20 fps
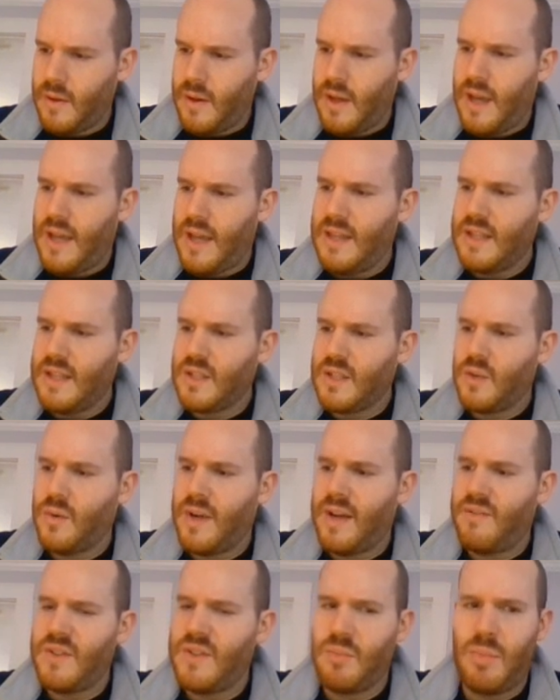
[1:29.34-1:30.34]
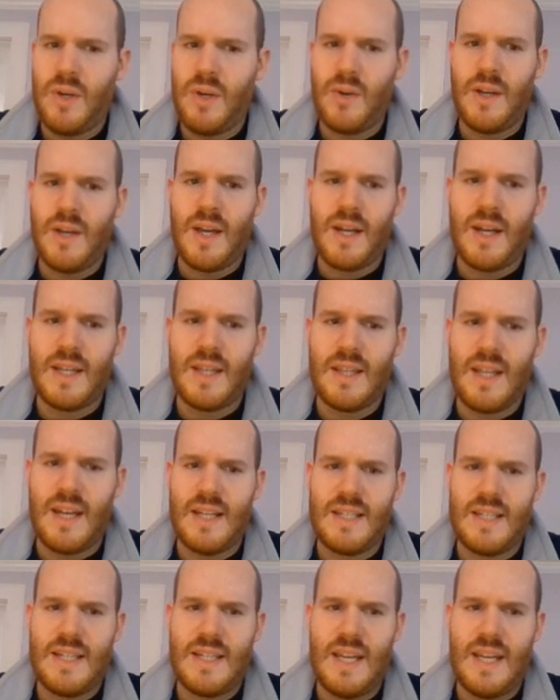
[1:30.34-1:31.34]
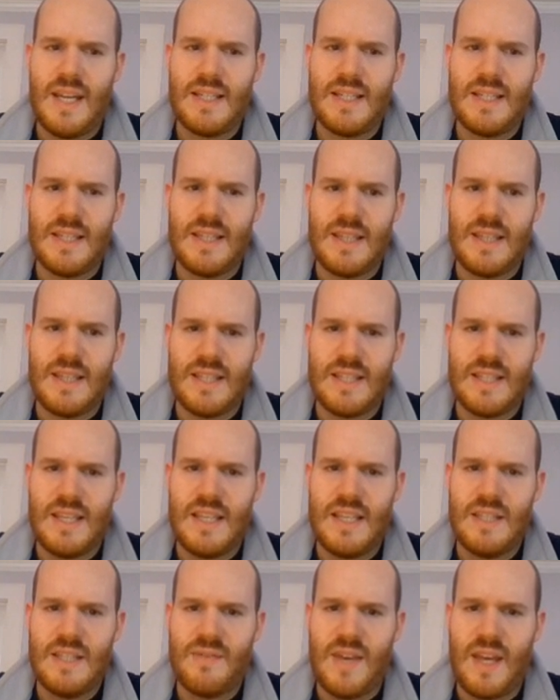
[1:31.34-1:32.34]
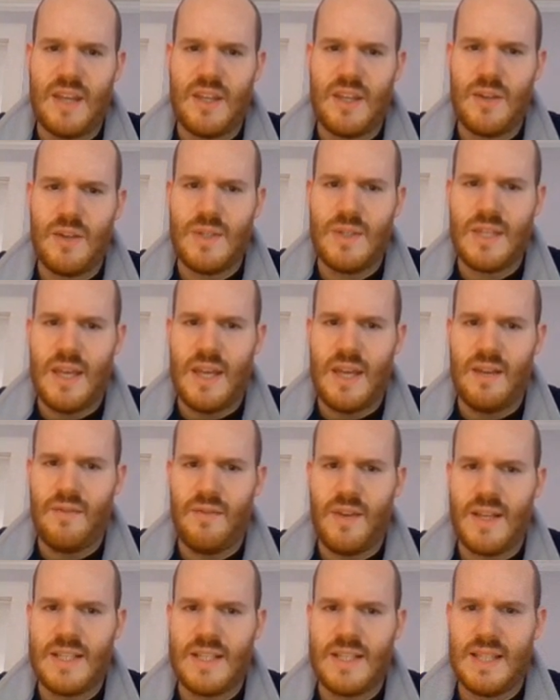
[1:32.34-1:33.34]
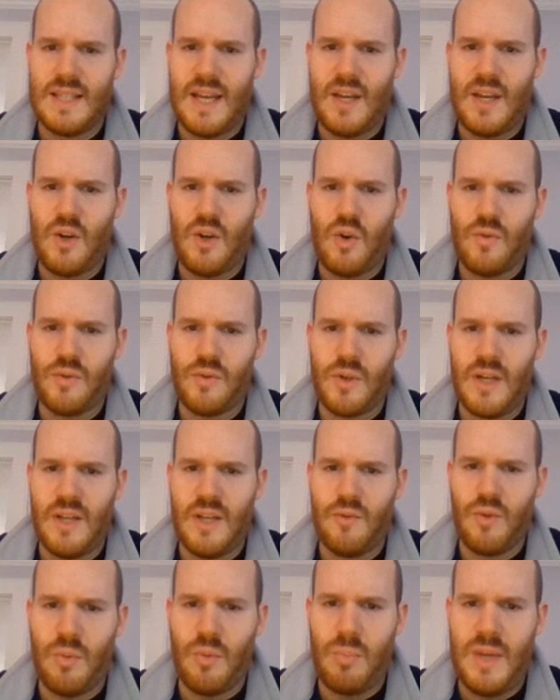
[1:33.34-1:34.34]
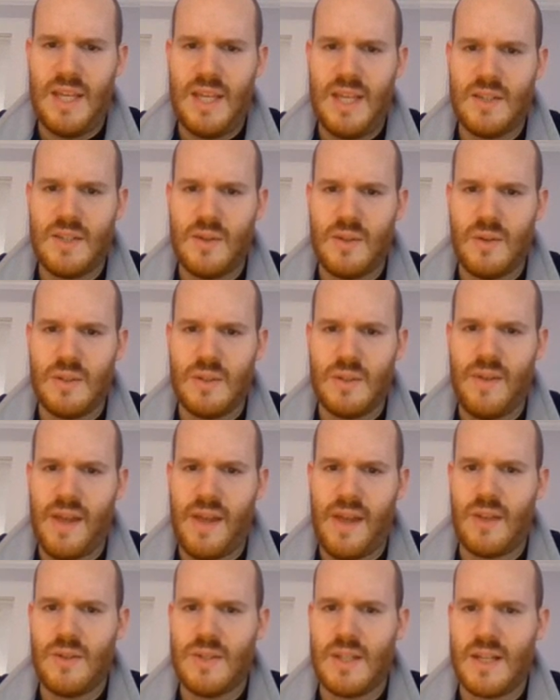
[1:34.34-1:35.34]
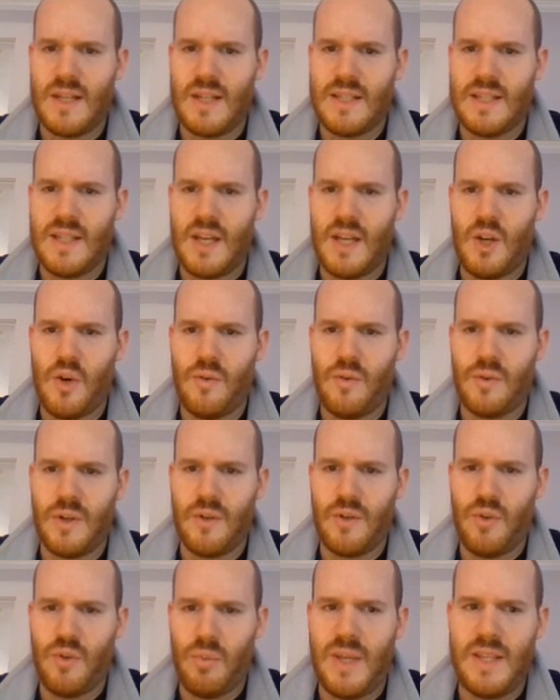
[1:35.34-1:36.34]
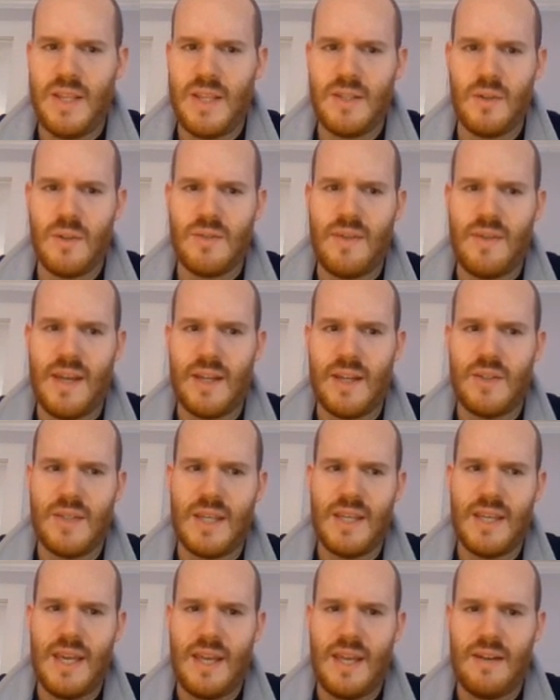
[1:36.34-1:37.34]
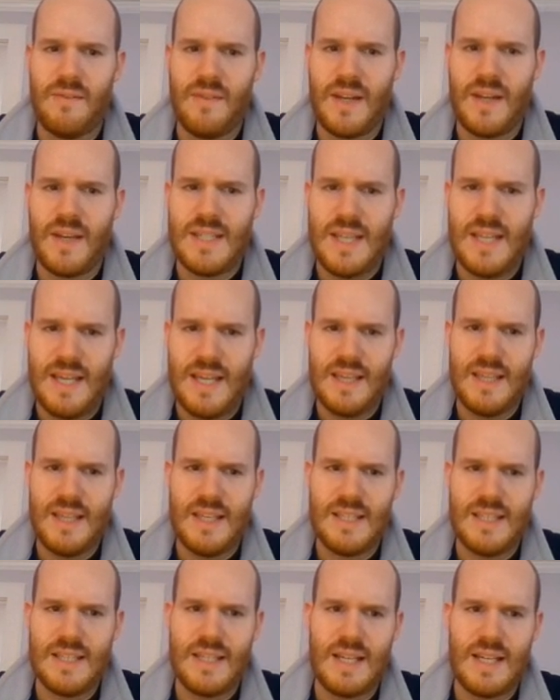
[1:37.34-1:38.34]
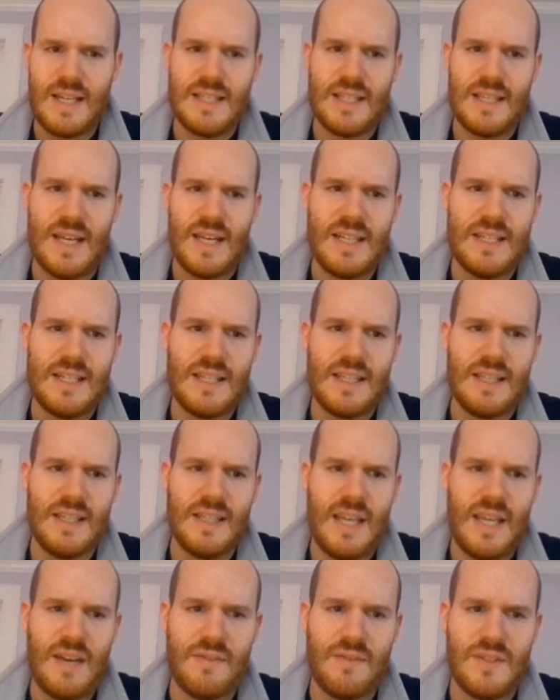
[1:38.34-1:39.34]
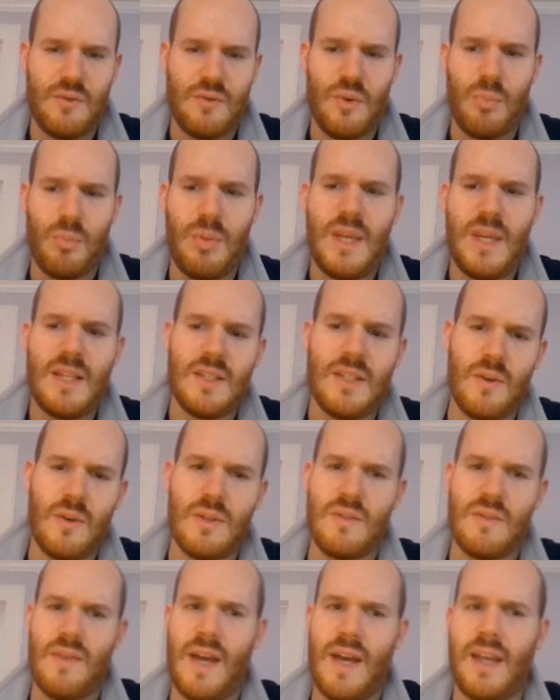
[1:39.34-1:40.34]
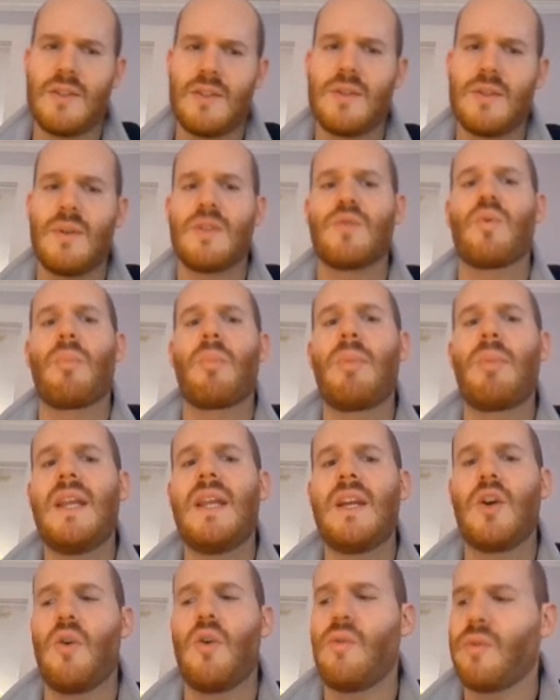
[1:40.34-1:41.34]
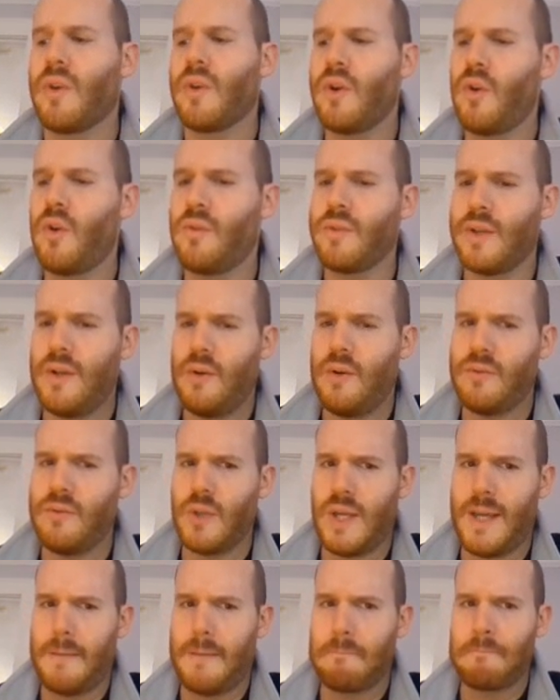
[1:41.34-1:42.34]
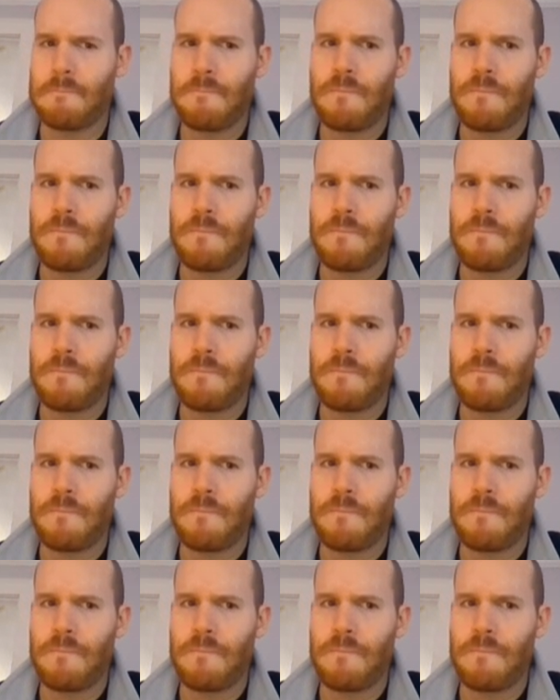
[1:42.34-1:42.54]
And this graph is periodic in that it takes these values, and if I slide over, it repeats those values. And I slide over and it repeats those values again. If I take this and I slide to the left, it repeats those values. So it's repeating over and over and over again.